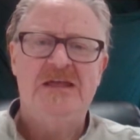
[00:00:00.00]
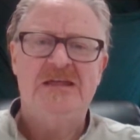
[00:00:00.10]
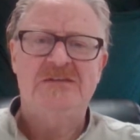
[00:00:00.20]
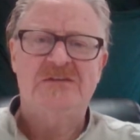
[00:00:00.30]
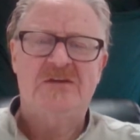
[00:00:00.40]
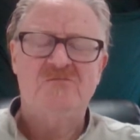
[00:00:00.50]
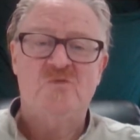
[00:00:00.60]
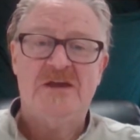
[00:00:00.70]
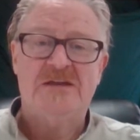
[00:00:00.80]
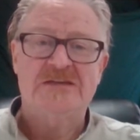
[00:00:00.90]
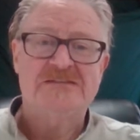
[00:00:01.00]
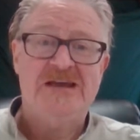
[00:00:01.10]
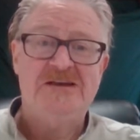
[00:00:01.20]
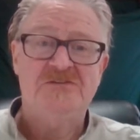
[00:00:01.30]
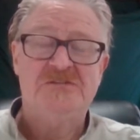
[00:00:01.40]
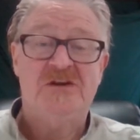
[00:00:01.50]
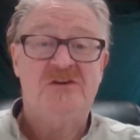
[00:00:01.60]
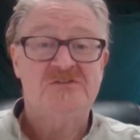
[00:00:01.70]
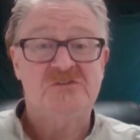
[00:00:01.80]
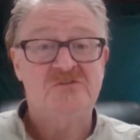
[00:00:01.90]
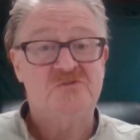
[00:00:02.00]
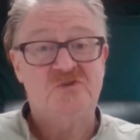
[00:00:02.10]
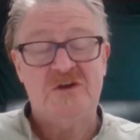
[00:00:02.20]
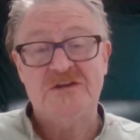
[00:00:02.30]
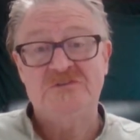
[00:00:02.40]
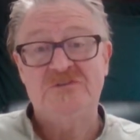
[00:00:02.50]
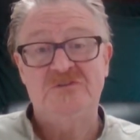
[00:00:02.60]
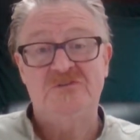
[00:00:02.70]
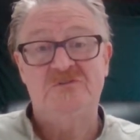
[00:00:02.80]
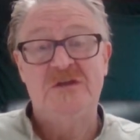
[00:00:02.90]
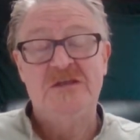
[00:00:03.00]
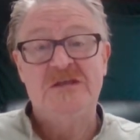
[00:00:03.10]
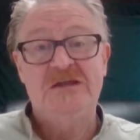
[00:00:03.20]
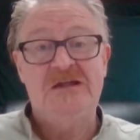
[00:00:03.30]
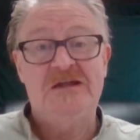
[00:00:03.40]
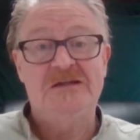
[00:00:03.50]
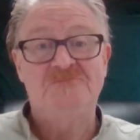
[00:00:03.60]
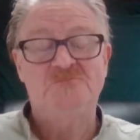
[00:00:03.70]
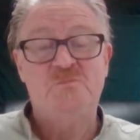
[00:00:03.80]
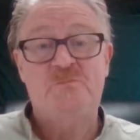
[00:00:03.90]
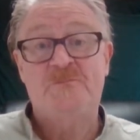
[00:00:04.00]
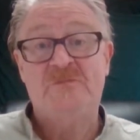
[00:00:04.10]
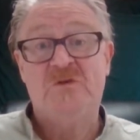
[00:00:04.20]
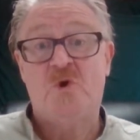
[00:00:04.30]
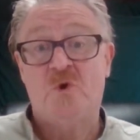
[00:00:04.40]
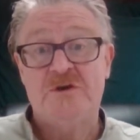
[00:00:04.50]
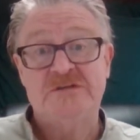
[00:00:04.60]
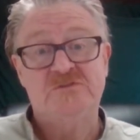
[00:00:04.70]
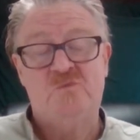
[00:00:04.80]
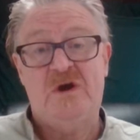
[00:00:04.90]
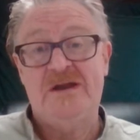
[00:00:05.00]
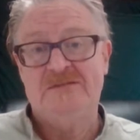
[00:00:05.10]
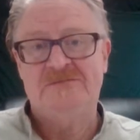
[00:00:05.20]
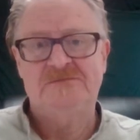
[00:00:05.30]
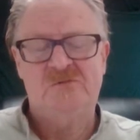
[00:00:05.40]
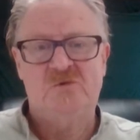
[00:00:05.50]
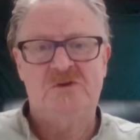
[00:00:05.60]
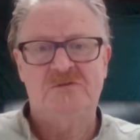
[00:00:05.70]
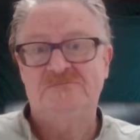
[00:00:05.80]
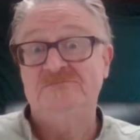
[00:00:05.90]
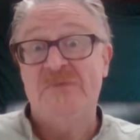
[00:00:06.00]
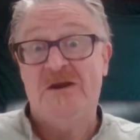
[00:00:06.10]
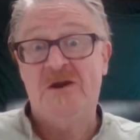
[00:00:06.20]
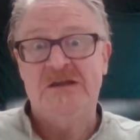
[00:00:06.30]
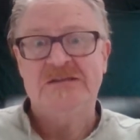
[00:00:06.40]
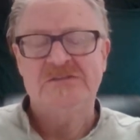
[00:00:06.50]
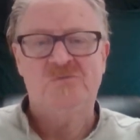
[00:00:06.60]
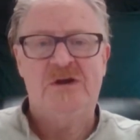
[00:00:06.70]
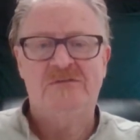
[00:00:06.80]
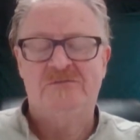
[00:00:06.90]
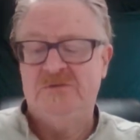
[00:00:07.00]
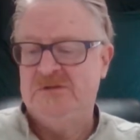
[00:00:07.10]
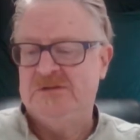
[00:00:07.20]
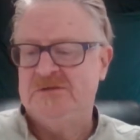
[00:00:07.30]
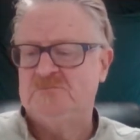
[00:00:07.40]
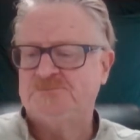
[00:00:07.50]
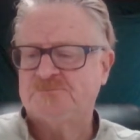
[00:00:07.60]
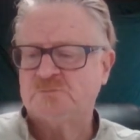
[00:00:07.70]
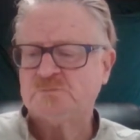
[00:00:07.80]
and wrecking his house and also trying to um, court his wife or marry his wife, really.